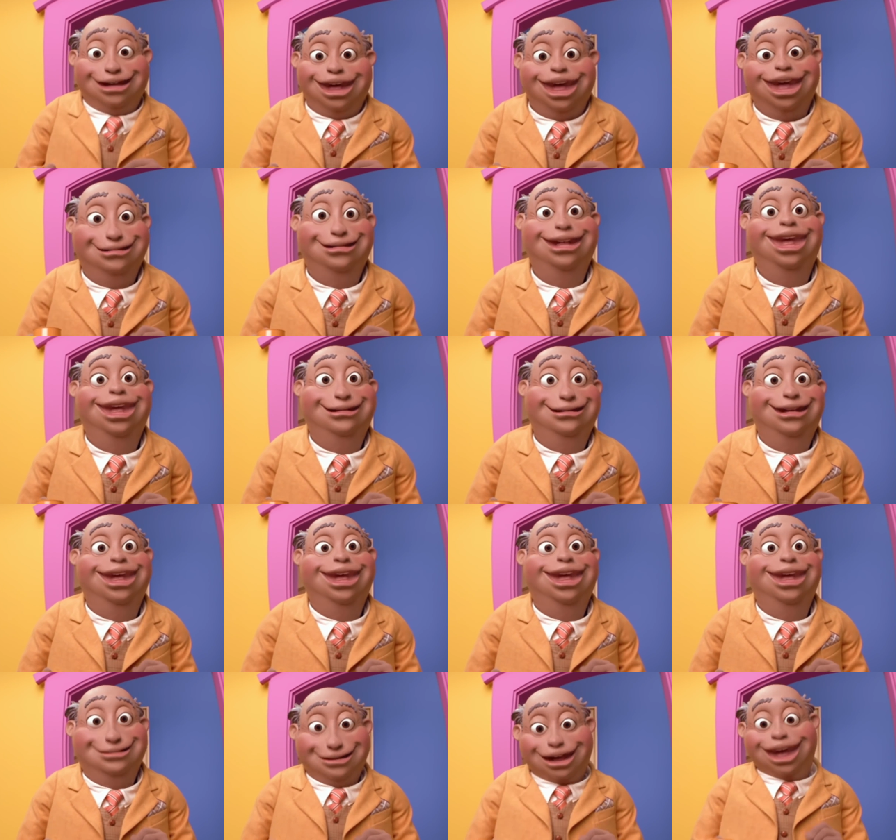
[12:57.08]
in an airship.
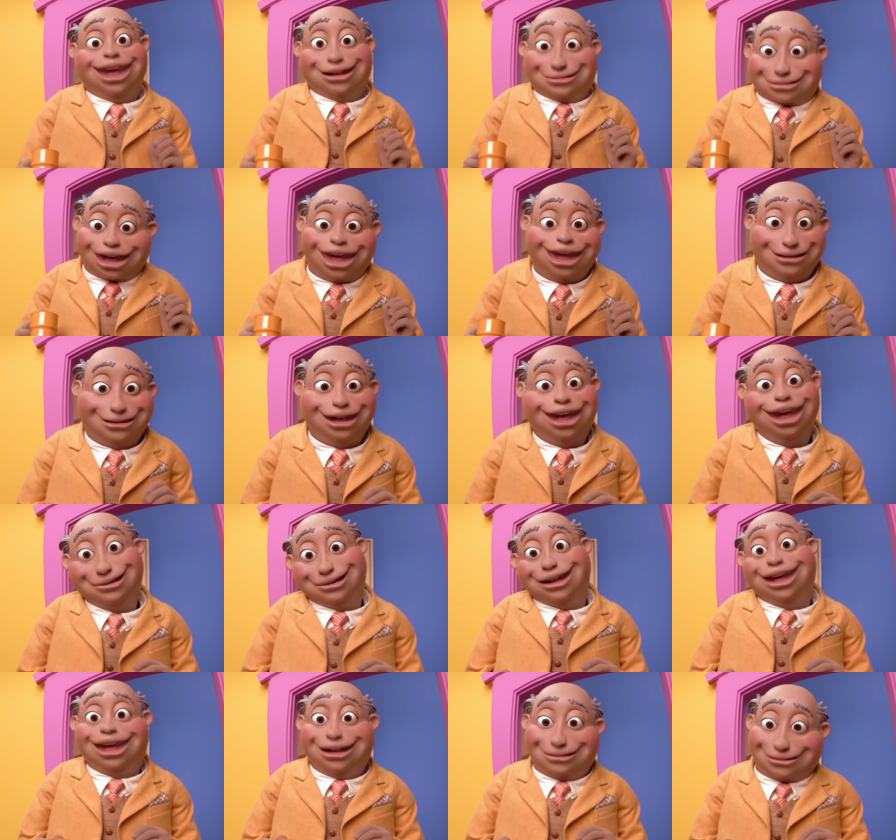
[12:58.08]
When people wanted to
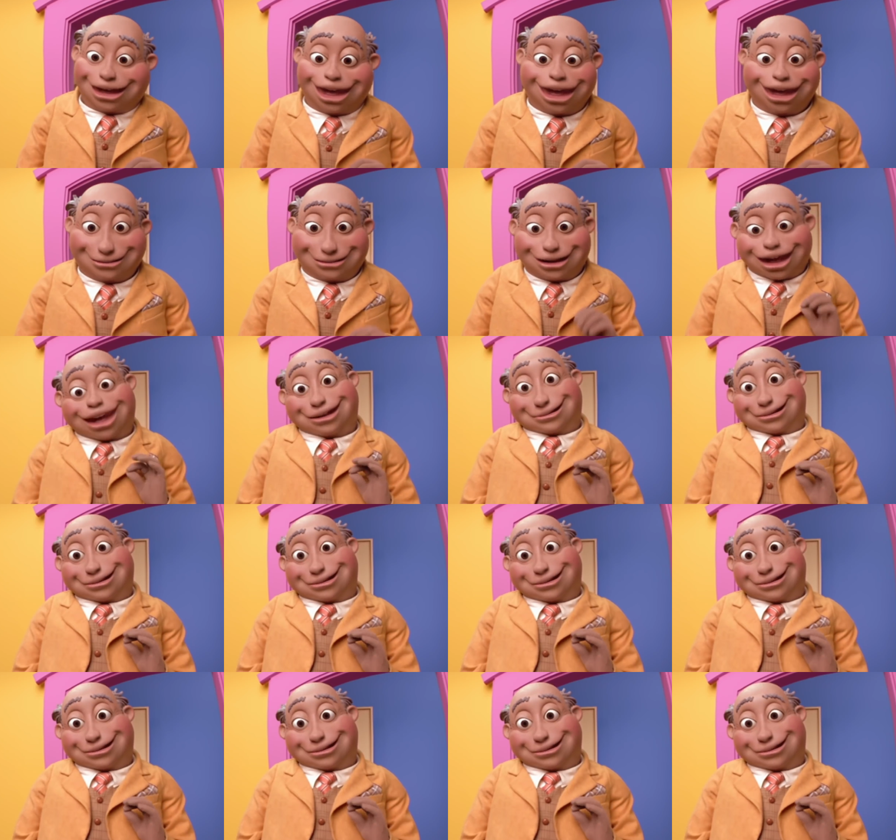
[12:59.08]
contact him, they would